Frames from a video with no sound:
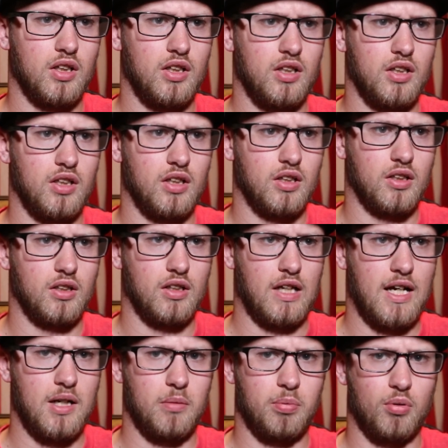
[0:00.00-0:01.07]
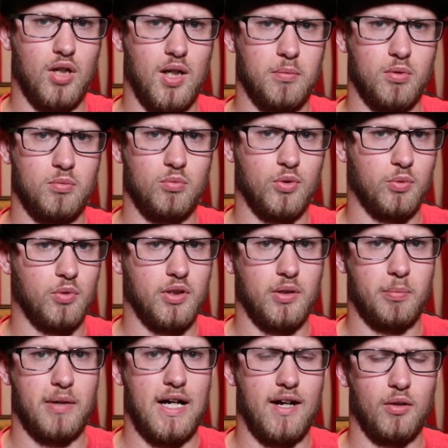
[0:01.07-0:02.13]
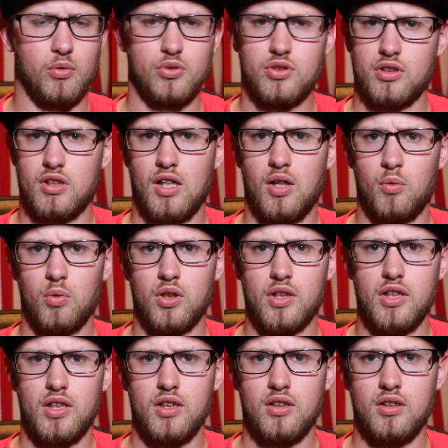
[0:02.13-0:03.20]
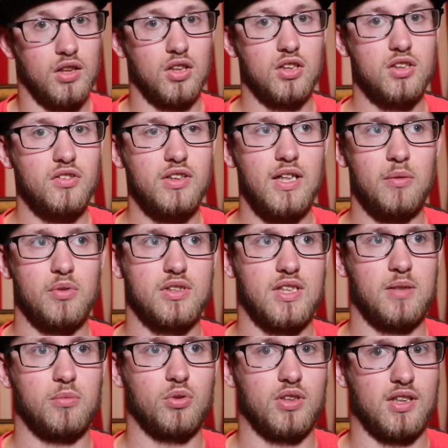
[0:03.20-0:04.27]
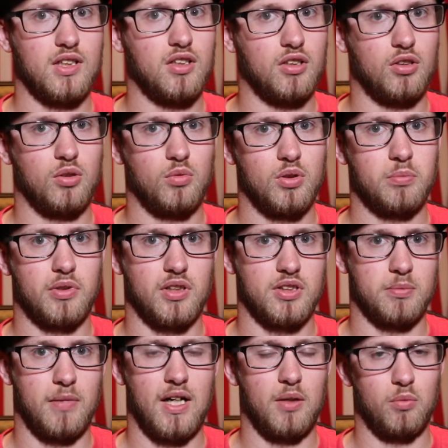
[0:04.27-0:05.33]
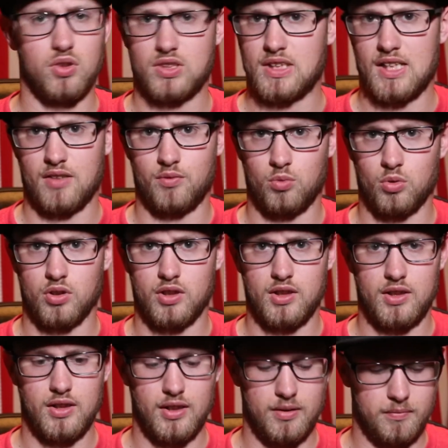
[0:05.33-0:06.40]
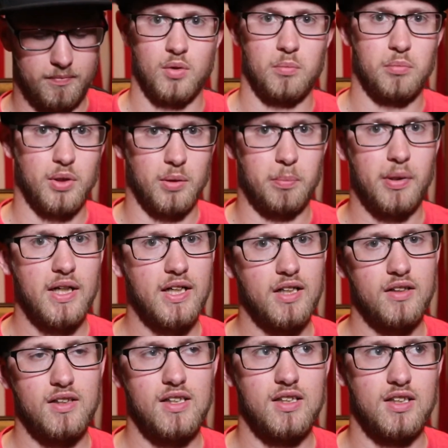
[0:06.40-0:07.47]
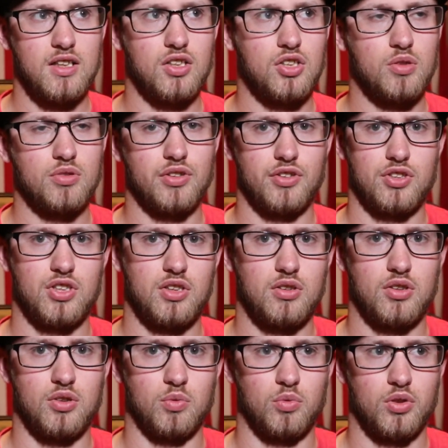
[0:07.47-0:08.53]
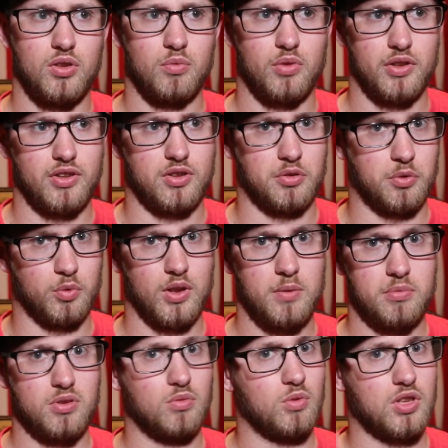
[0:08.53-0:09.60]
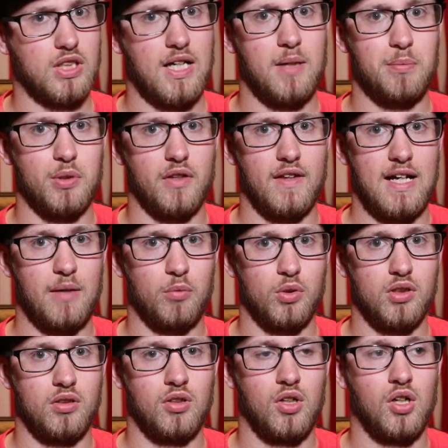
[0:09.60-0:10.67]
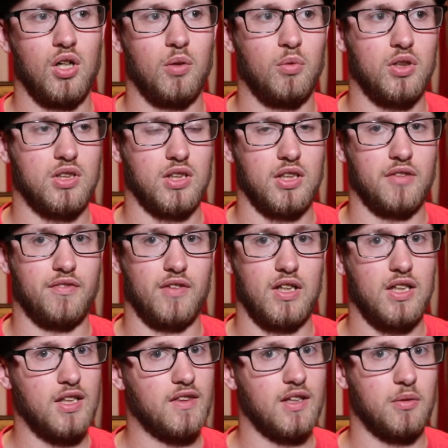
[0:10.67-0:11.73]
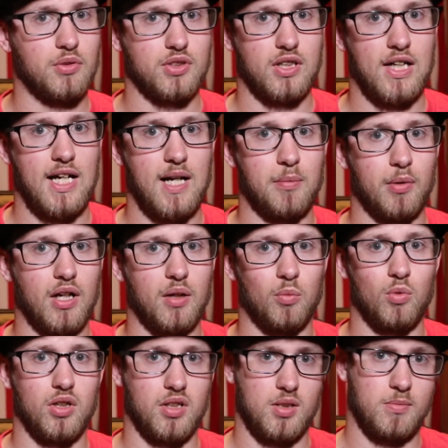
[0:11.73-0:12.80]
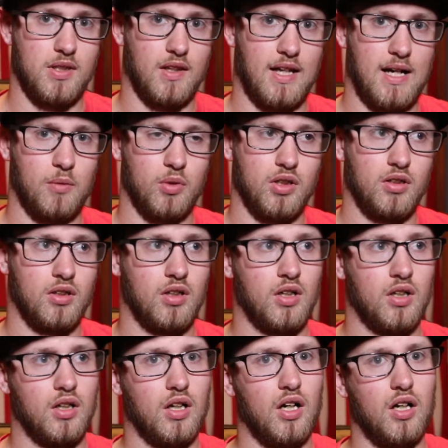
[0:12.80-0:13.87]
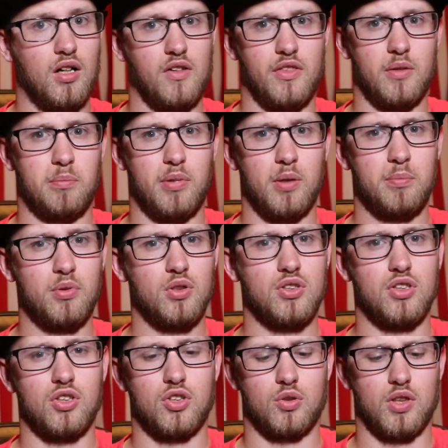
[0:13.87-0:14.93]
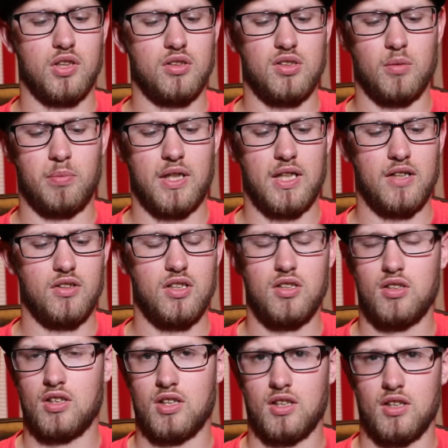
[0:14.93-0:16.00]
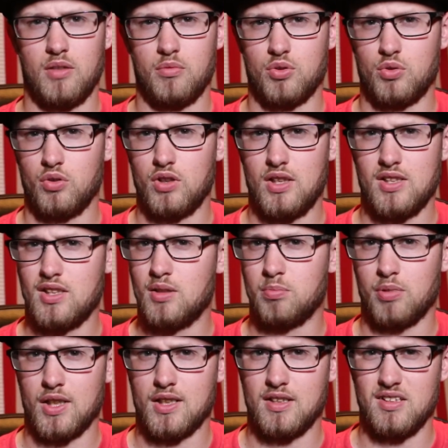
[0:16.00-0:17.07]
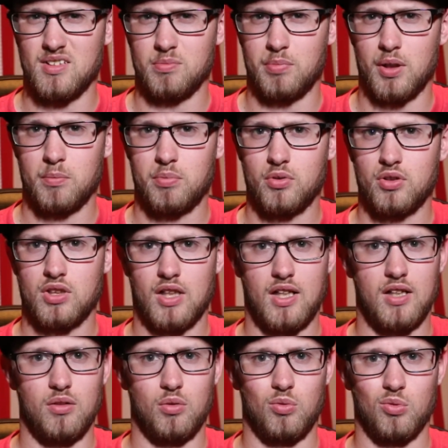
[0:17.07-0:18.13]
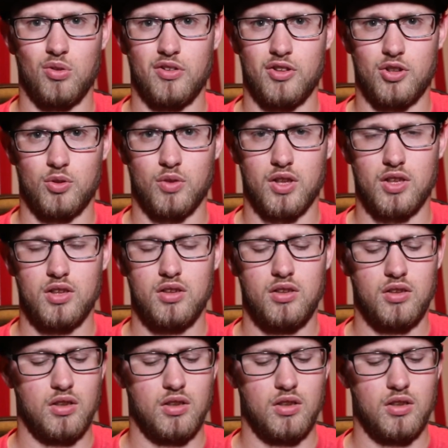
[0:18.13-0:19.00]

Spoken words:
it had a problem with one of the paddles not working. Luckily I was able to get a new one because mine wasn't out of warranty yet. But apparently the issues on the Series 1 was grips, which happened to that one, which if anything was going to happen, I'd want it to be that one. The bumpers and triggers, apparently it was really easy to break these bumpers and or the trigger.